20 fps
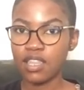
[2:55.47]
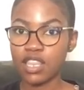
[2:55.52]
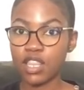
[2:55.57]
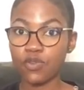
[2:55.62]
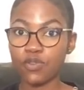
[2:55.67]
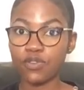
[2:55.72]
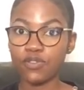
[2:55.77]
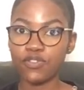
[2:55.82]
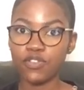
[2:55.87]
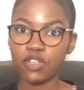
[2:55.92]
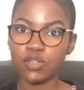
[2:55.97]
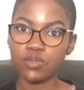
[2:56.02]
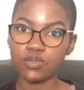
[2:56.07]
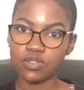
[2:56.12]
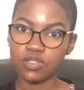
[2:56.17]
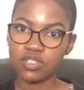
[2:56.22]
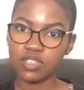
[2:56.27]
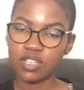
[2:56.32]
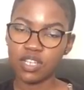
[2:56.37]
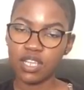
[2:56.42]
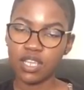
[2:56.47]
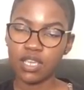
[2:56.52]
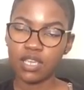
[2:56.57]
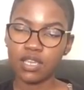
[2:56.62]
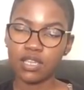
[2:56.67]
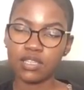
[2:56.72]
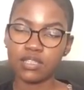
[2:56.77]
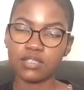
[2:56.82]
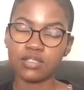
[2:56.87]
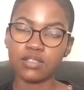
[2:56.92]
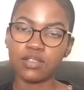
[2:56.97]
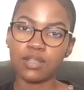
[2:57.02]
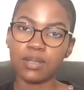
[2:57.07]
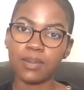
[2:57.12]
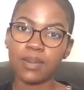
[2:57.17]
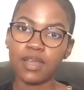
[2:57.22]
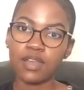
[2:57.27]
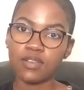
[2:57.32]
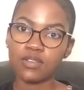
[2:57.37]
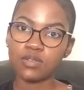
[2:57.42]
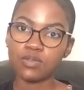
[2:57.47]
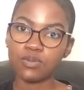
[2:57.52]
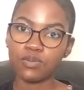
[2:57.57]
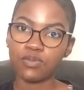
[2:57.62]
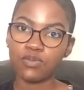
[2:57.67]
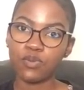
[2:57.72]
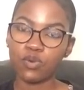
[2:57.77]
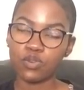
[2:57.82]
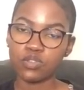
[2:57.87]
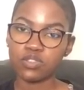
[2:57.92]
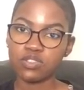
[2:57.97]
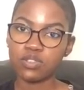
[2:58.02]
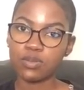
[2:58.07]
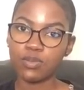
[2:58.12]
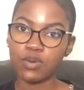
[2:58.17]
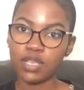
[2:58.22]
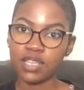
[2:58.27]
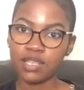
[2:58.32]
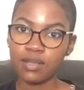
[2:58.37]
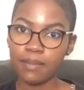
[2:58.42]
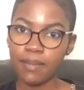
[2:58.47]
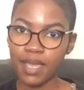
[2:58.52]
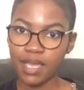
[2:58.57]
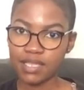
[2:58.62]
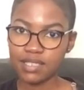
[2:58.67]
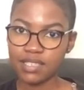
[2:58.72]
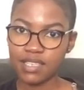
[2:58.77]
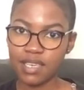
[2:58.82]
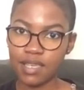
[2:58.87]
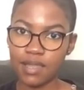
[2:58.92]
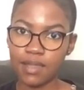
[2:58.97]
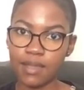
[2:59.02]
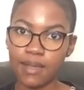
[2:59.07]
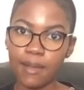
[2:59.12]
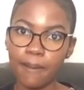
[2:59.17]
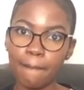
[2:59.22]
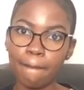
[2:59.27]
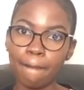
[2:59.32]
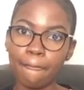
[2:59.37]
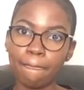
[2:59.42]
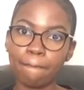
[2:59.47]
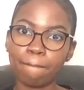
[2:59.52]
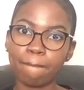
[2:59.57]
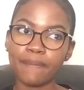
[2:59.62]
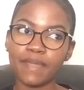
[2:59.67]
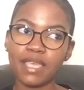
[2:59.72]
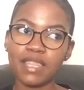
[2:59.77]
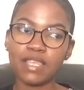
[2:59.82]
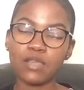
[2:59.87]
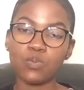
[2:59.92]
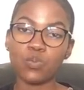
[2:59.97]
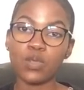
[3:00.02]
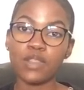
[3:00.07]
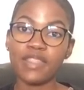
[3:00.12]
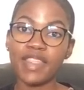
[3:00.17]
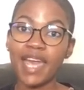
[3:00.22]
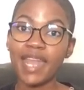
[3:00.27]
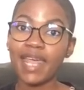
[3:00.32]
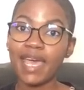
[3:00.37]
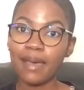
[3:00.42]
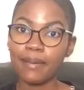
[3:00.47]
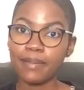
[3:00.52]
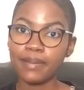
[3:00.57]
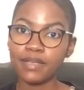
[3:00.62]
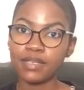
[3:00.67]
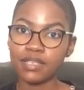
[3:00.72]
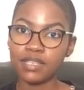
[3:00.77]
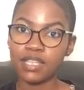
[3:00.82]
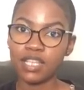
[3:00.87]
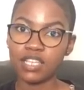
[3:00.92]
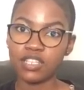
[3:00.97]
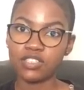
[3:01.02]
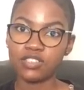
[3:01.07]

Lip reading: they refused. And so their parents were forced to bring them back together. And then when that happened, they